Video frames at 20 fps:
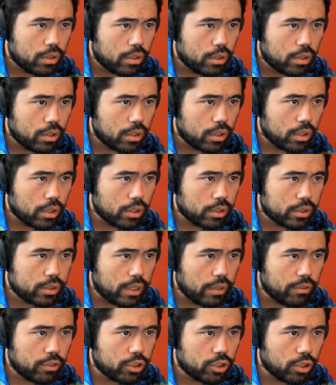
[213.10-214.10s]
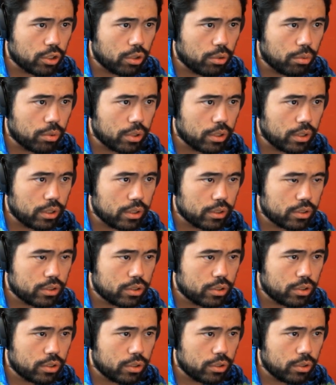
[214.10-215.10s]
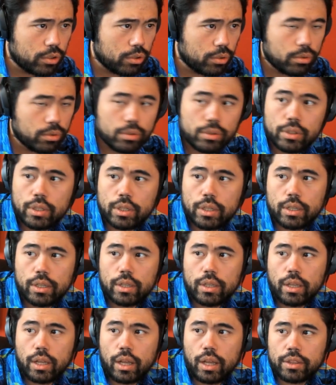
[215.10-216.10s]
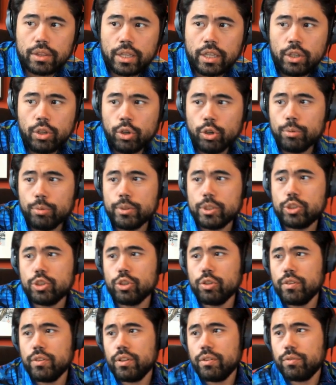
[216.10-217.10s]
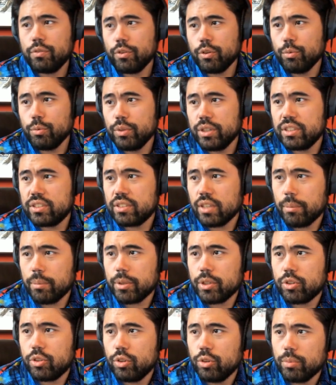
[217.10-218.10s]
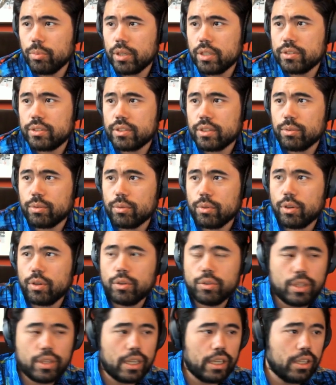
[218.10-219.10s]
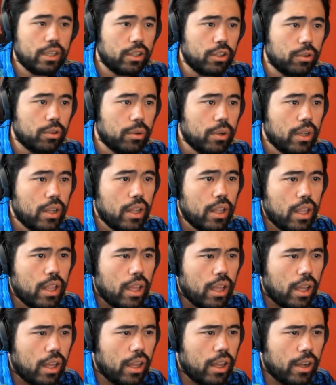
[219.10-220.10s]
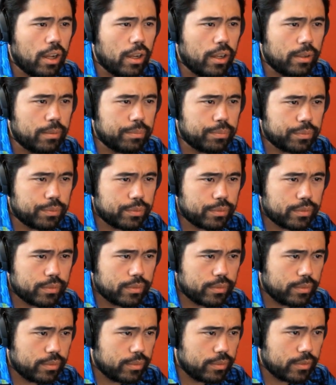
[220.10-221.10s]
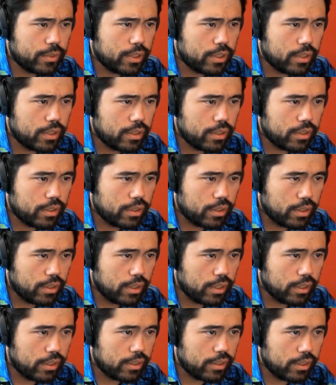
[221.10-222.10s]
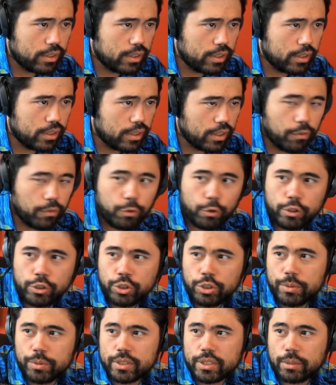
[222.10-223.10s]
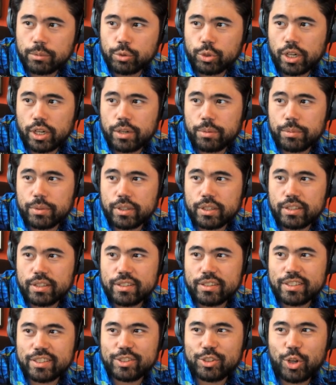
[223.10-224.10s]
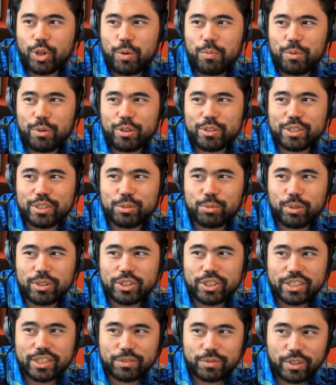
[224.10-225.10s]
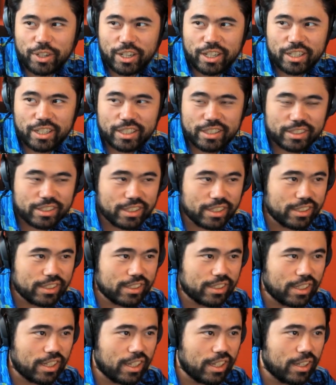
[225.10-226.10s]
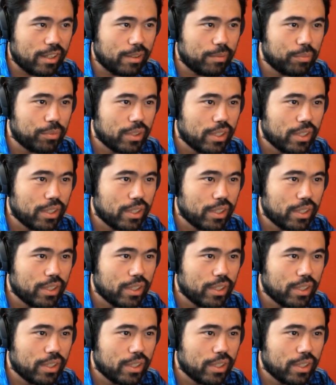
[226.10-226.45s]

Uh, seven should go in one of these two. Uh, thank you, Hoobie Joobie, for resubbing two months in a row. Thank you. Um. Let's see. Unfortunately, because I'm trying to be... Joe Bruin says, what chess variant is this? Um,